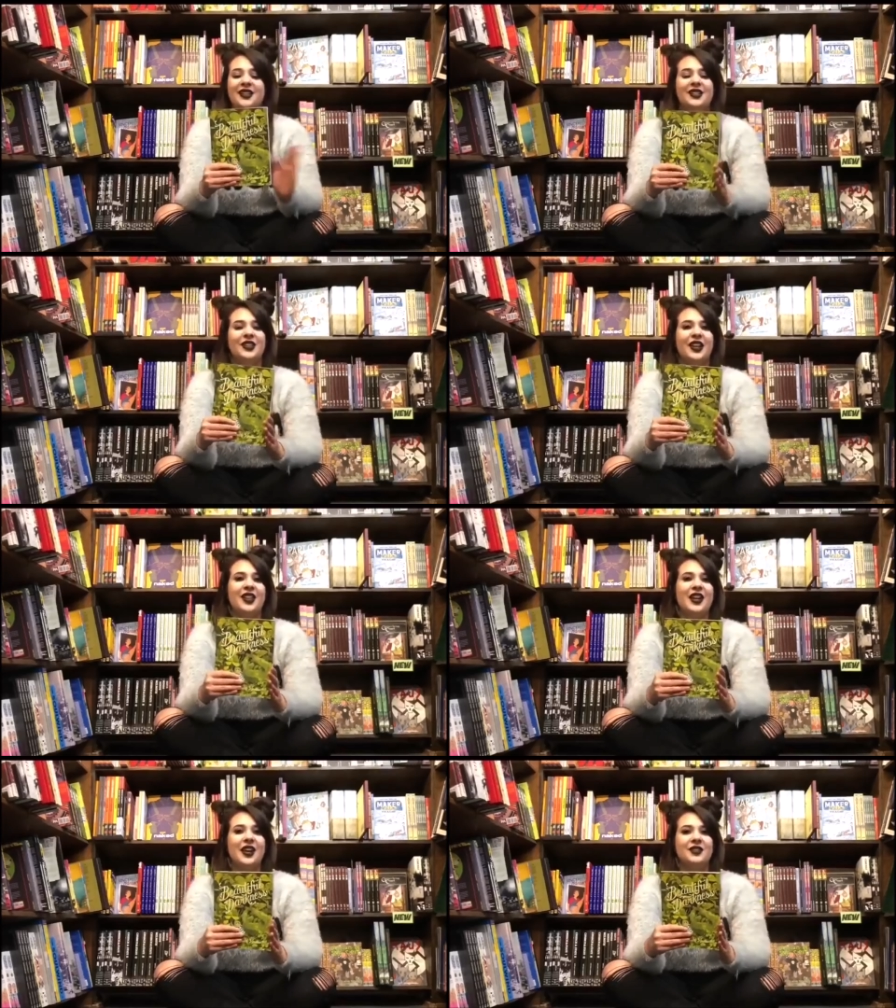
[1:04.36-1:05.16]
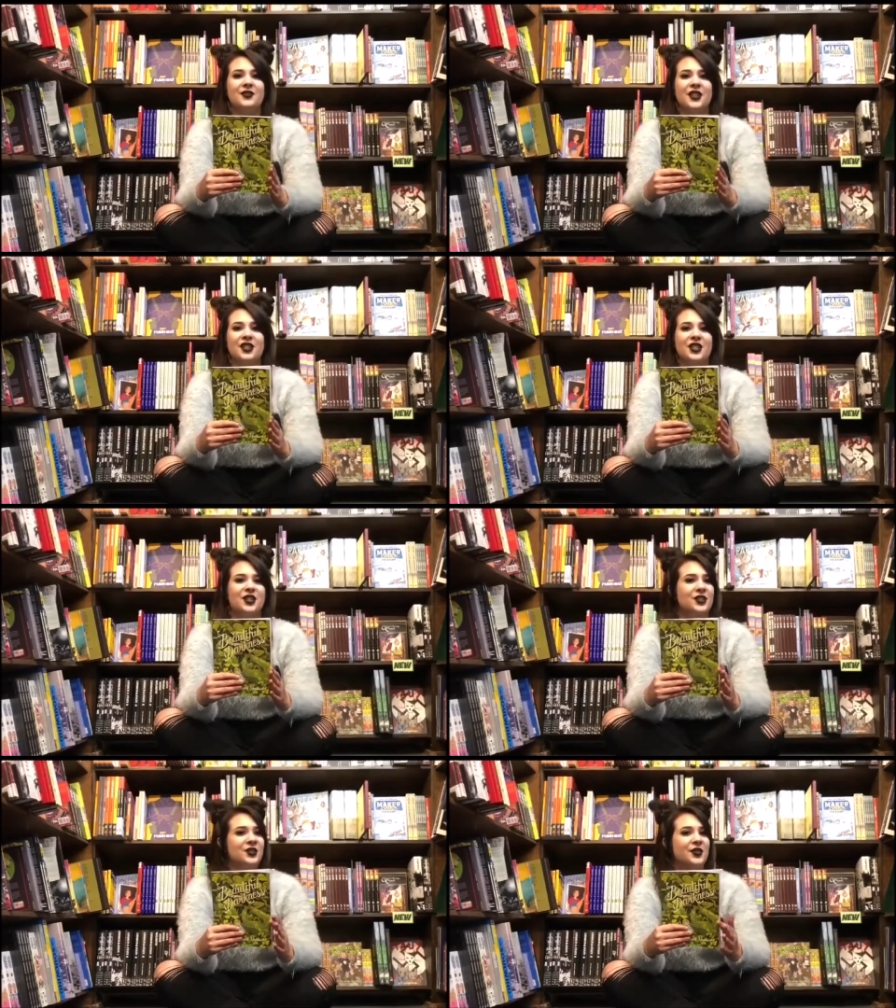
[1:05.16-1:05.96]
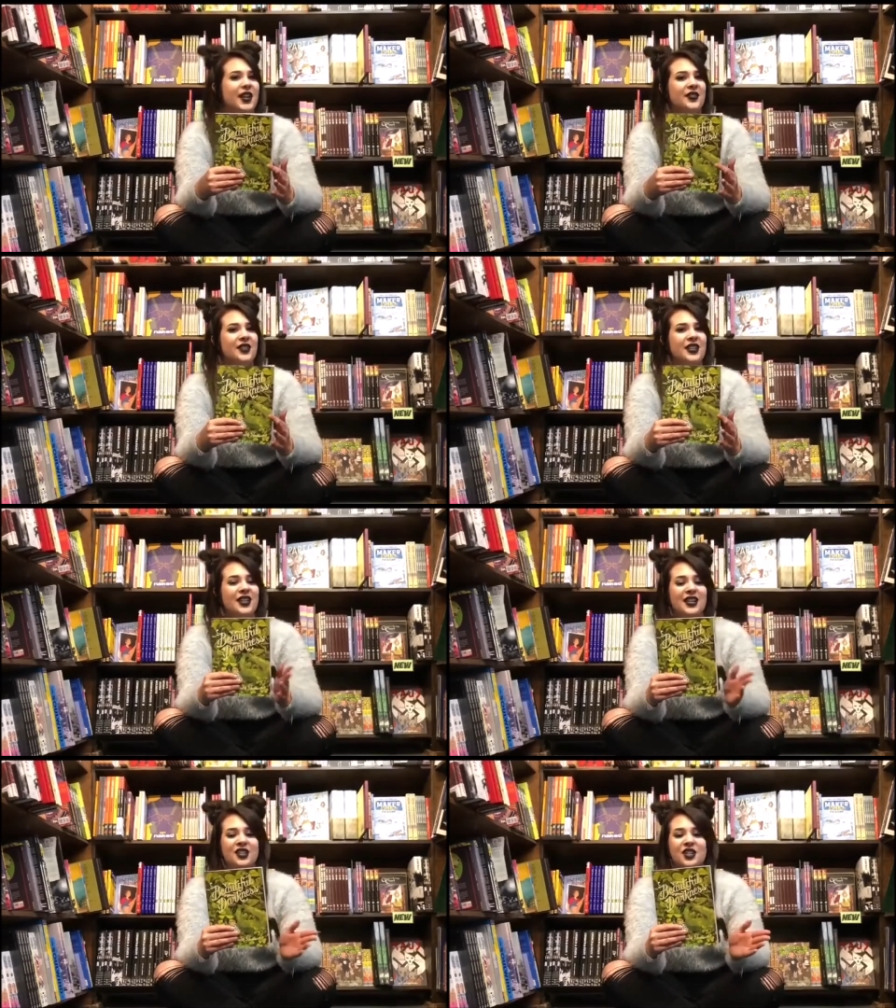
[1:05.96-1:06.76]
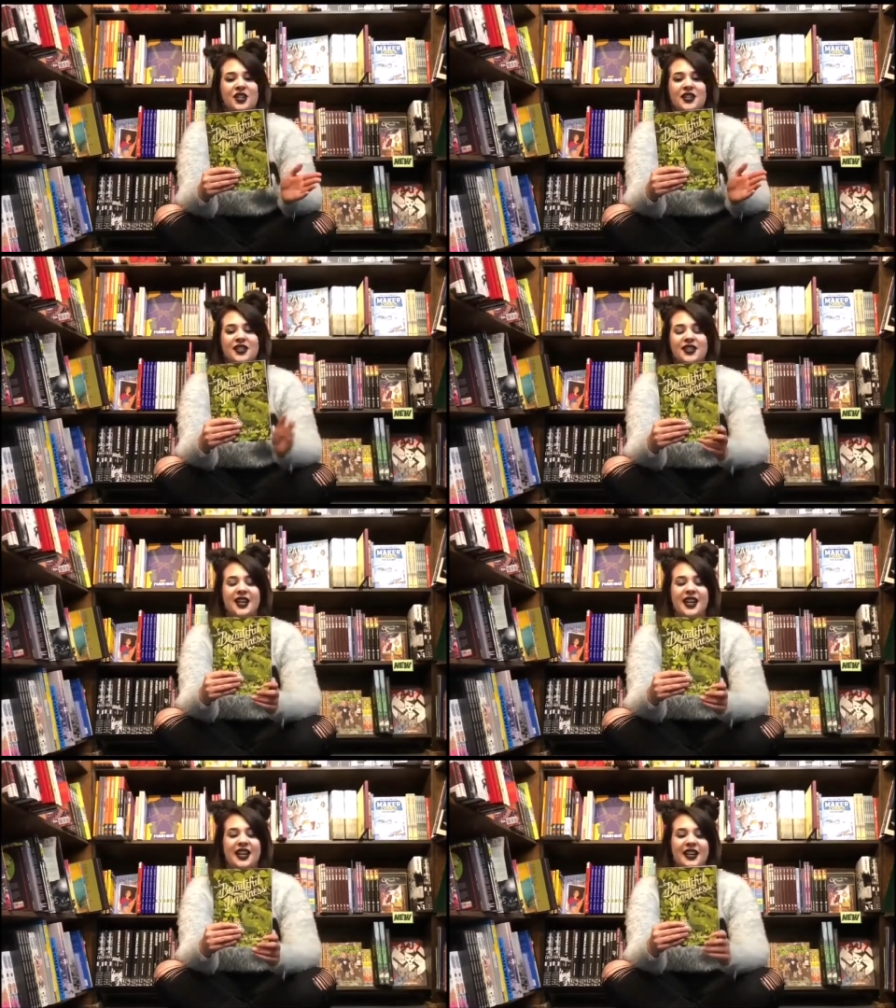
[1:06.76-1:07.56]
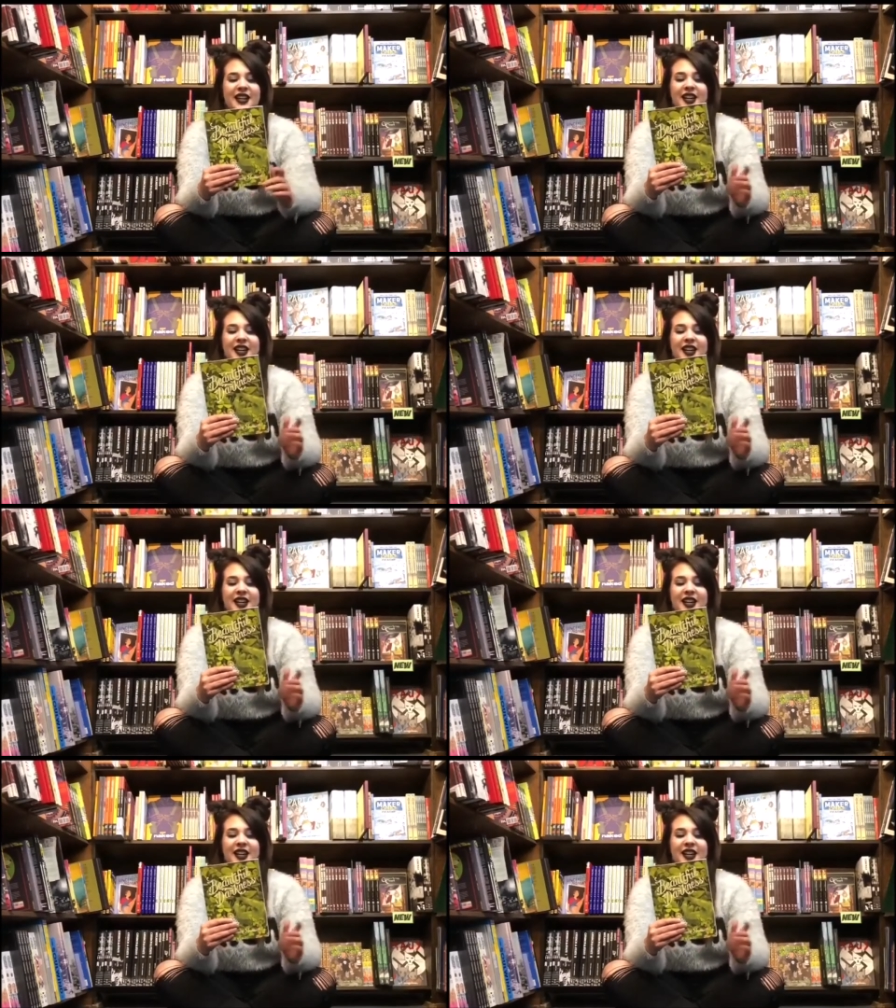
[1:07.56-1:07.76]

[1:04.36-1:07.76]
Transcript: So now they have to venture and survive in nature instead,